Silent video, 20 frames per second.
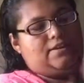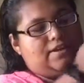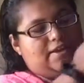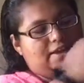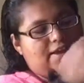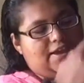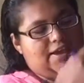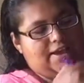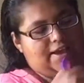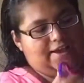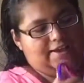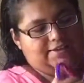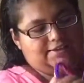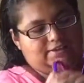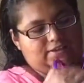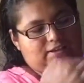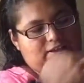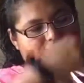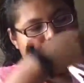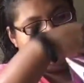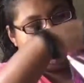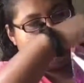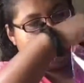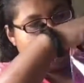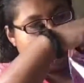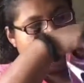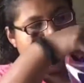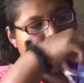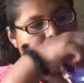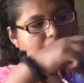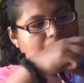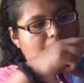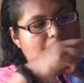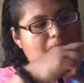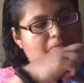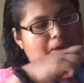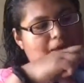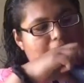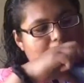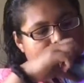it has a little
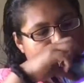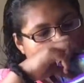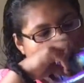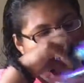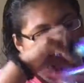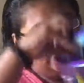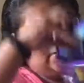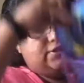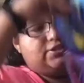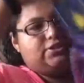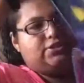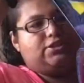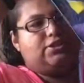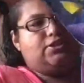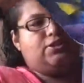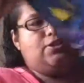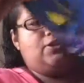package